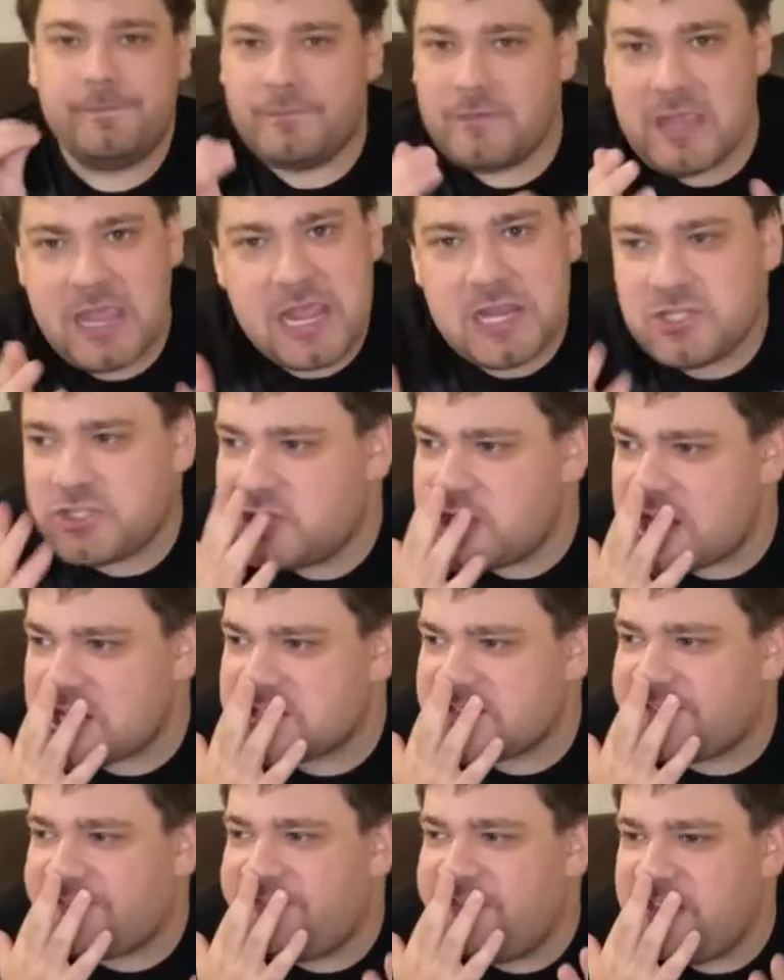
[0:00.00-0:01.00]
It
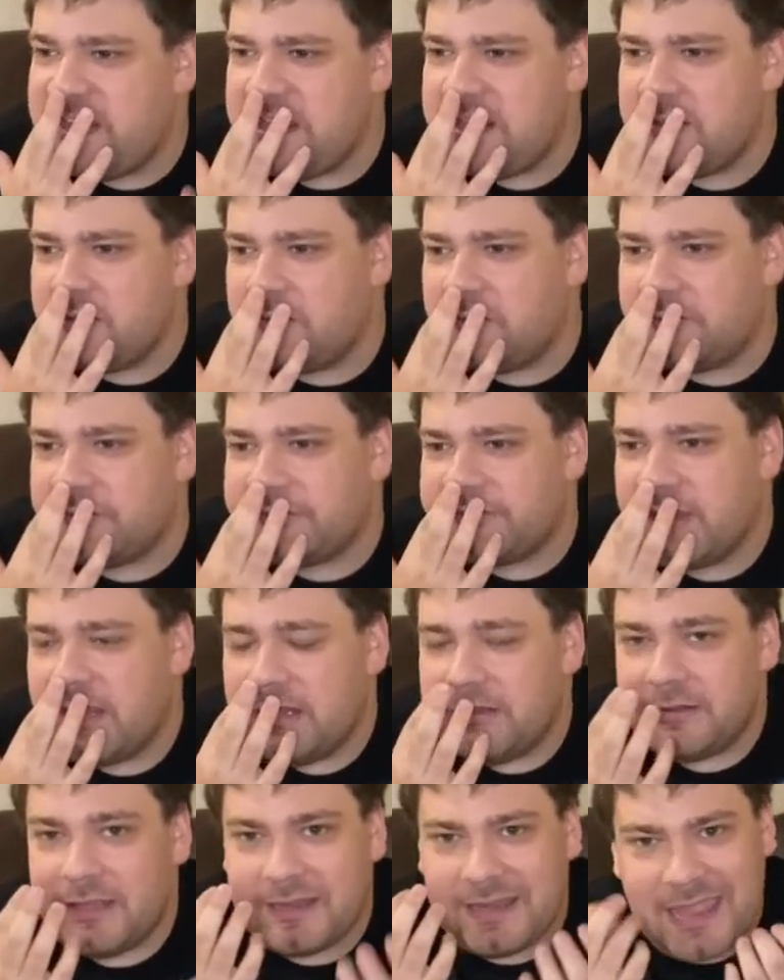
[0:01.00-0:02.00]
just feels
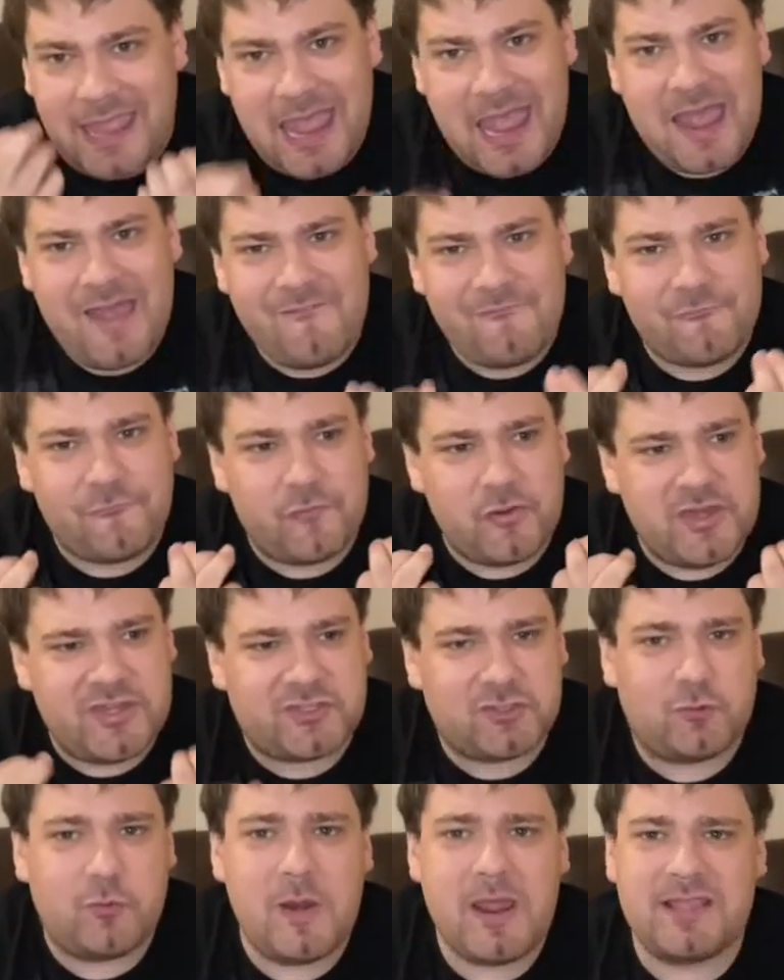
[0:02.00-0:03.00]
like every
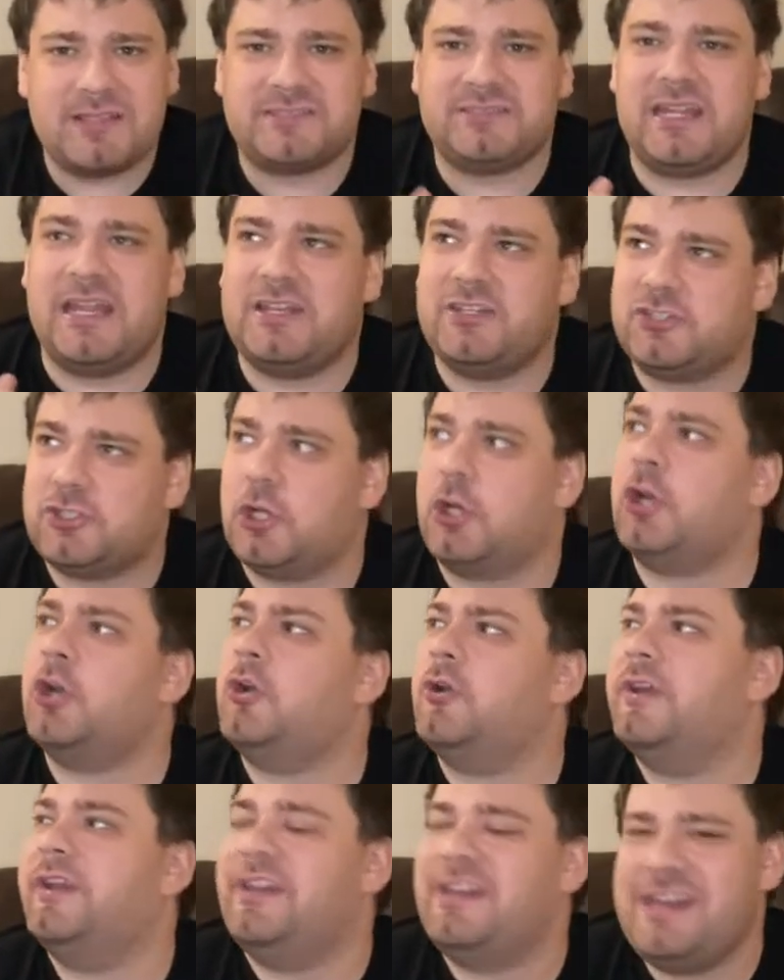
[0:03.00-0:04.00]
twist and
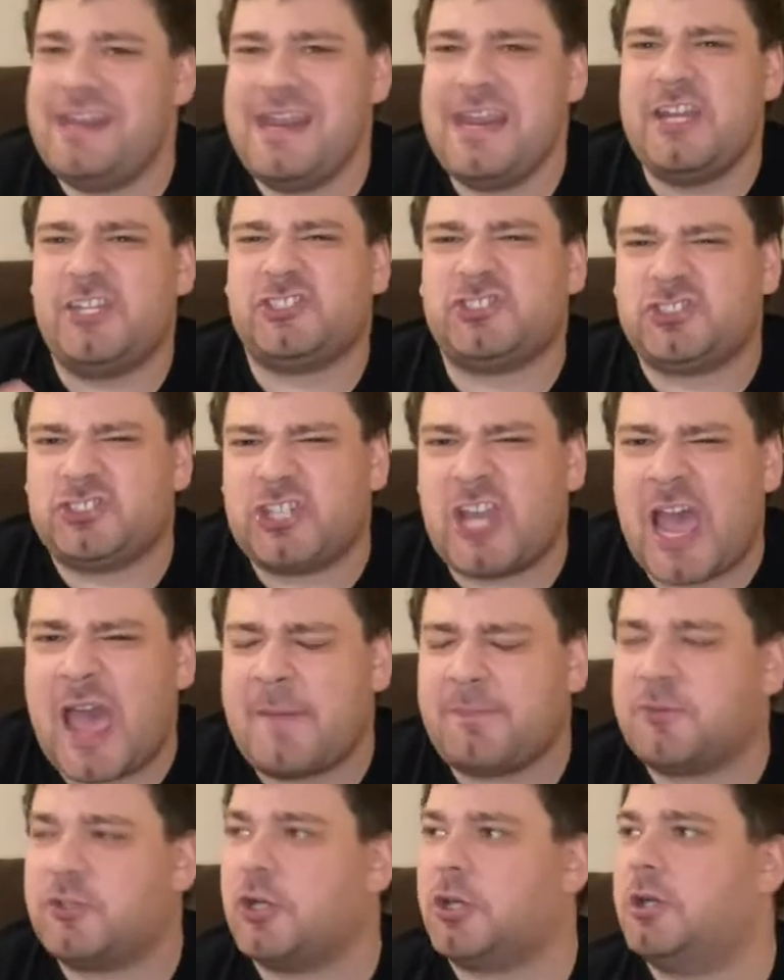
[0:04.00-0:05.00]
turn in each
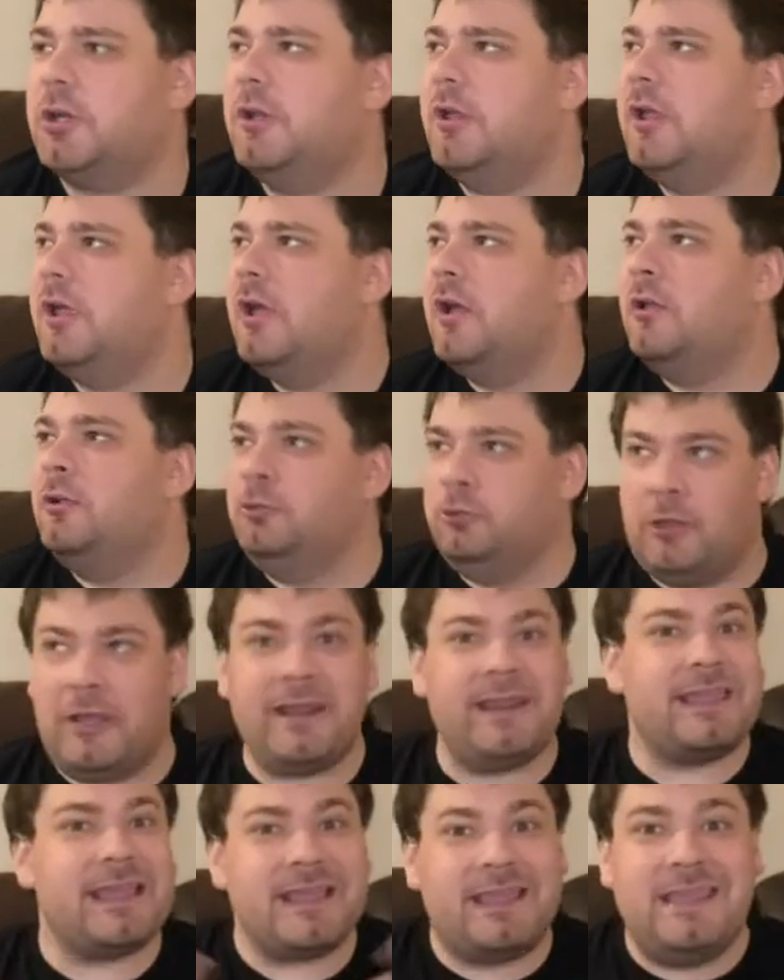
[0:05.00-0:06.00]
chapter.
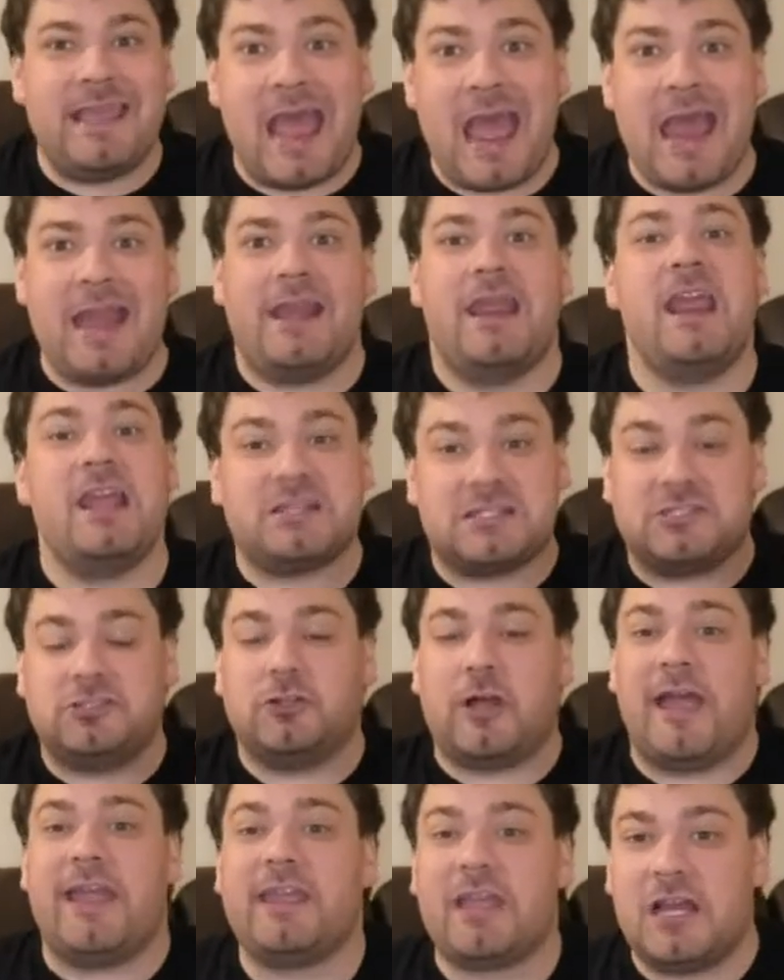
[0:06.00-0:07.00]
Like, again, it's
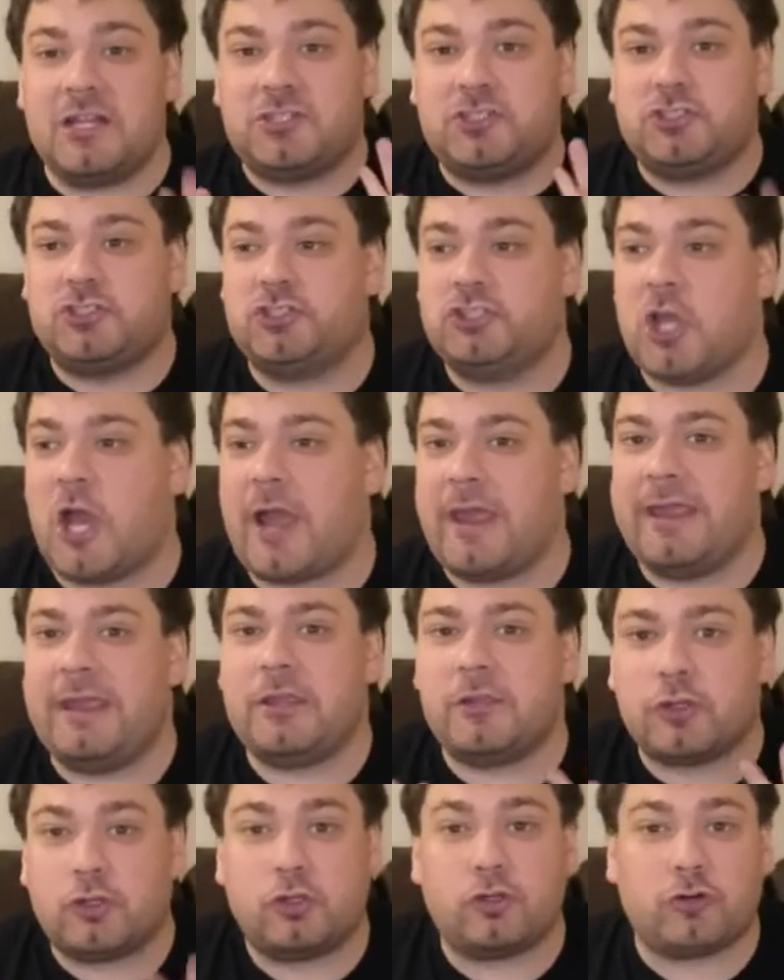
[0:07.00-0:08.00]
like a
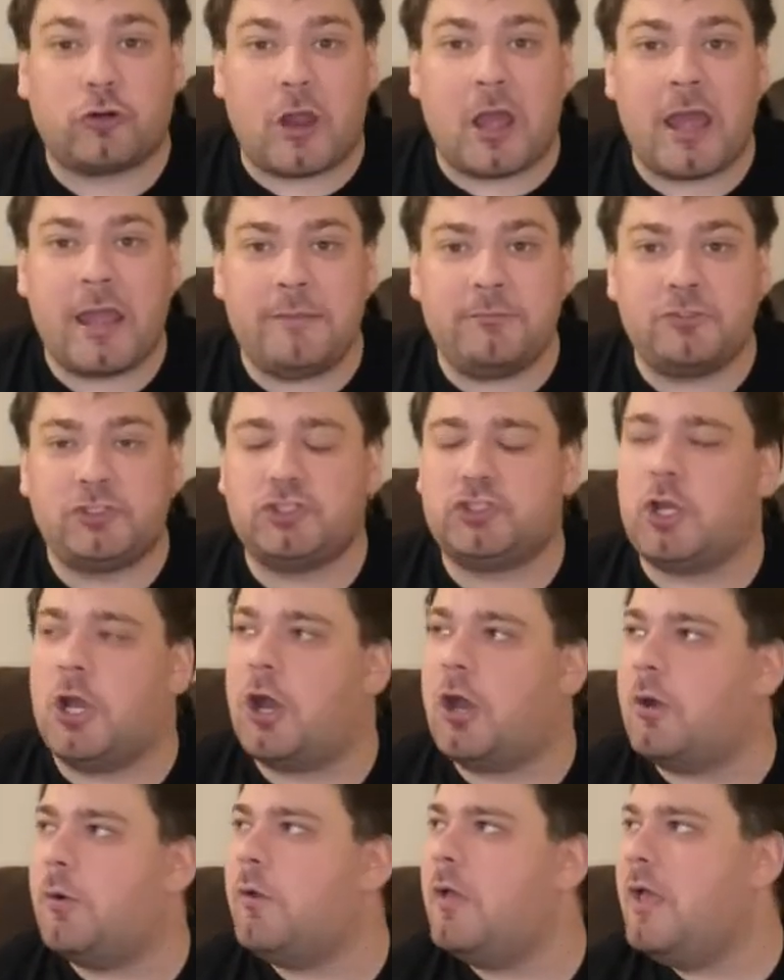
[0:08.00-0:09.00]
giant crime
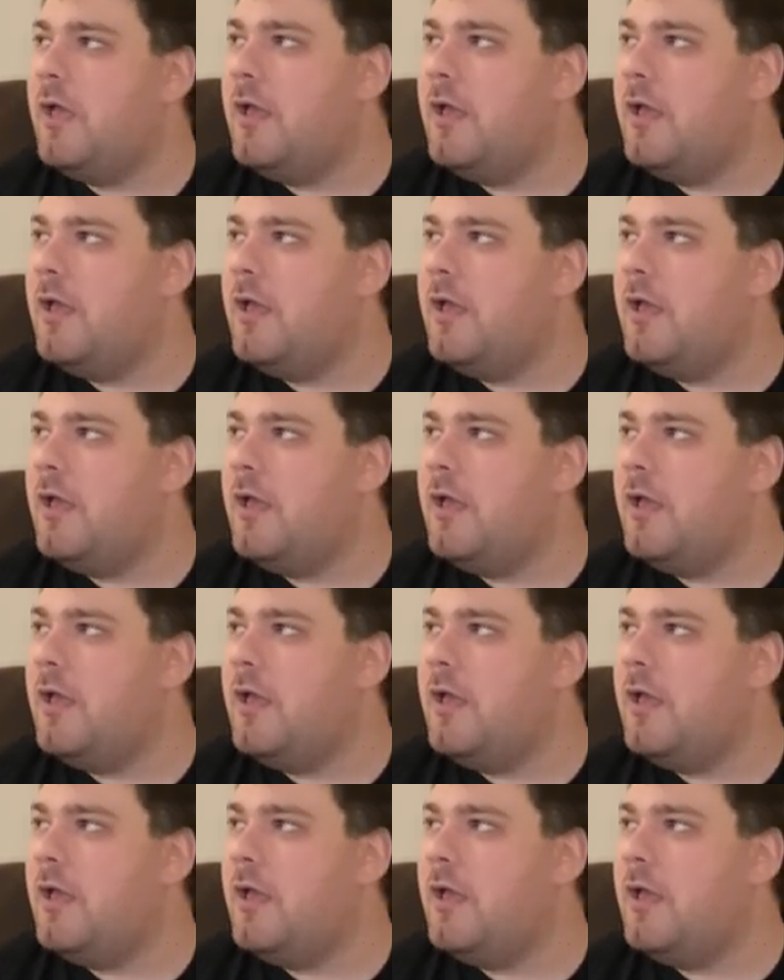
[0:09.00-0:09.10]
show